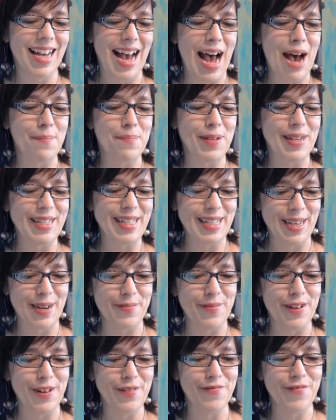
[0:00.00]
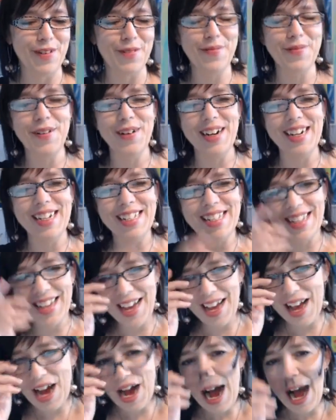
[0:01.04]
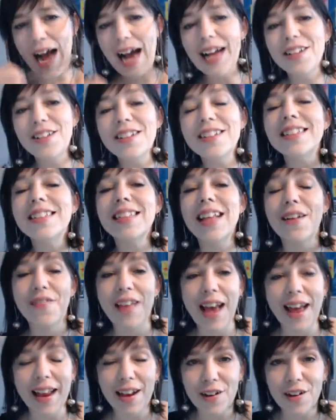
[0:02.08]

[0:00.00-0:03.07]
Happy summer from Chris. I just love that.